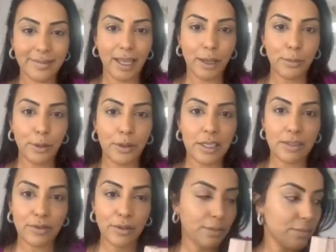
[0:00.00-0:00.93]
bought these
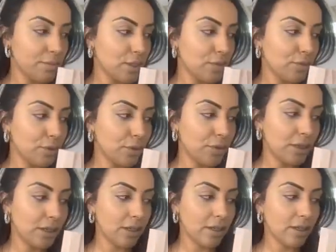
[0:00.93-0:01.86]
from
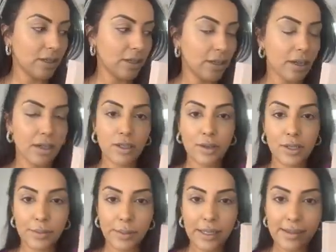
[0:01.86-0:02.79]
Sephora last
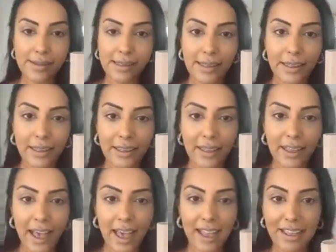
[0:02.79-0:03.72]
Christmas,
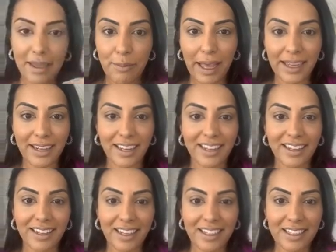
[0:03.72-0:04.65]
and they're magnet.
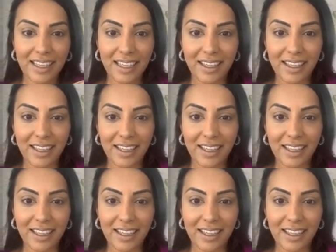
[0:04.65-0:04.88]
Can you see?